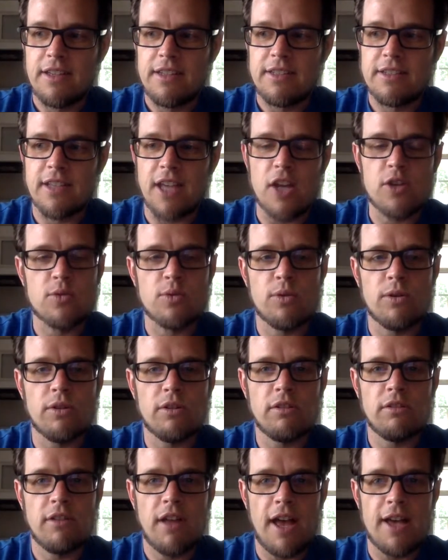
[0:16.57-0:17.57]

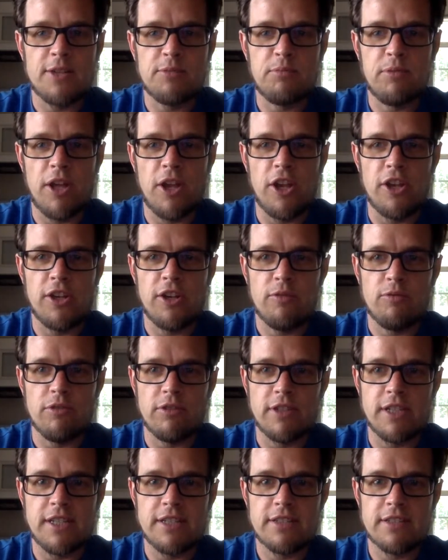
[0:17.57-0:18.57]
schedule has been
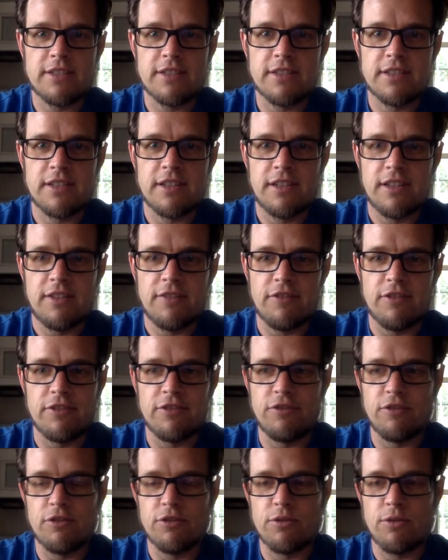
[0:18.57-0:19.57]
released for
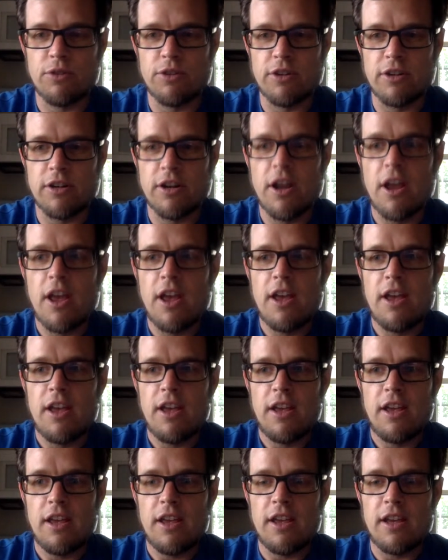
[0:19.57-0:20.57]
the fourth quarter
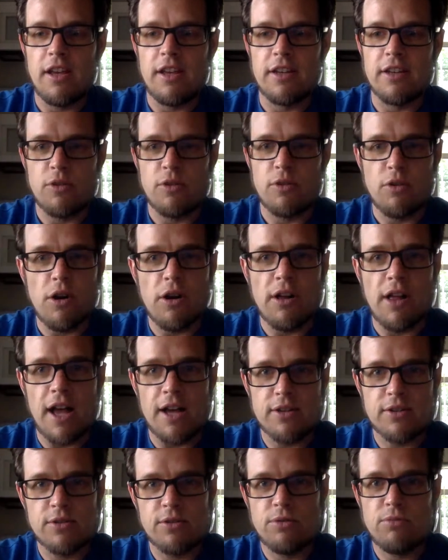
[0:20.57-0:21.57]
in Google
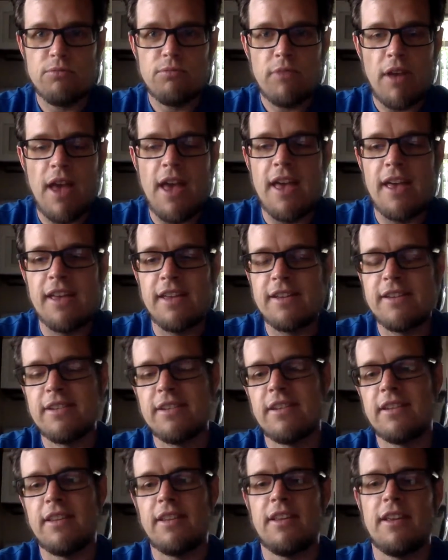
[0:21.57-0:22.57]
Classroom, and
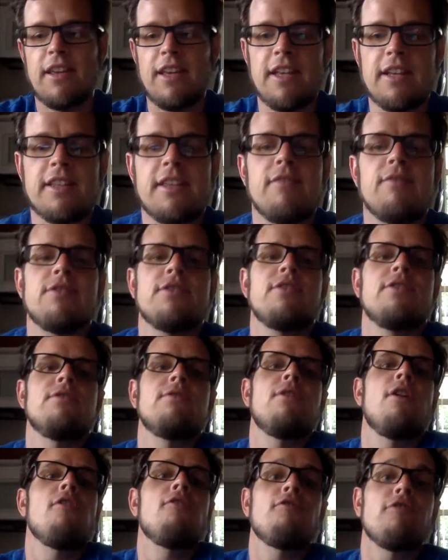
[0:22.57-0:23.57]
it gives you
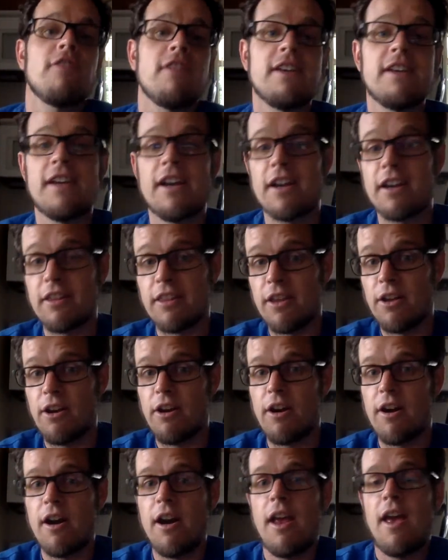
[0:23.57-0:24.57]
hopefully a
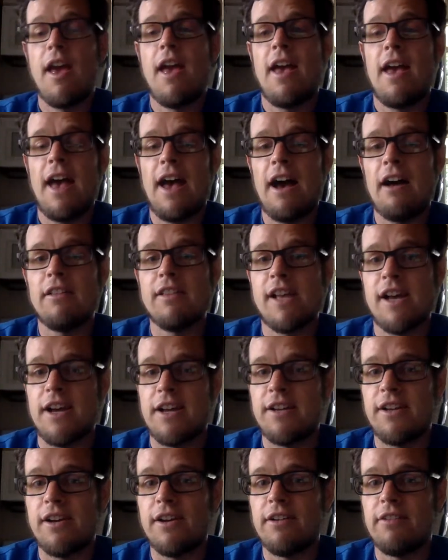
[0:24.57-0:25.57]
clear
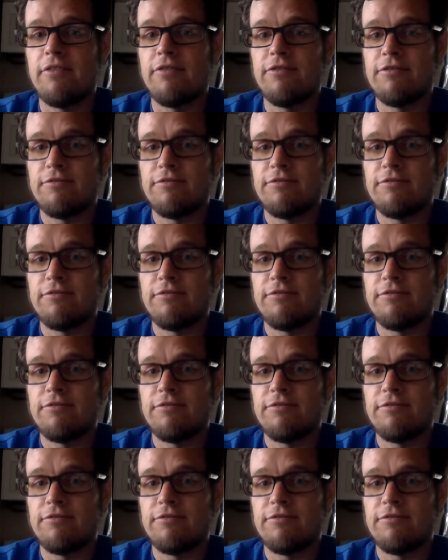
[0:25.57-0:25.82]
outline of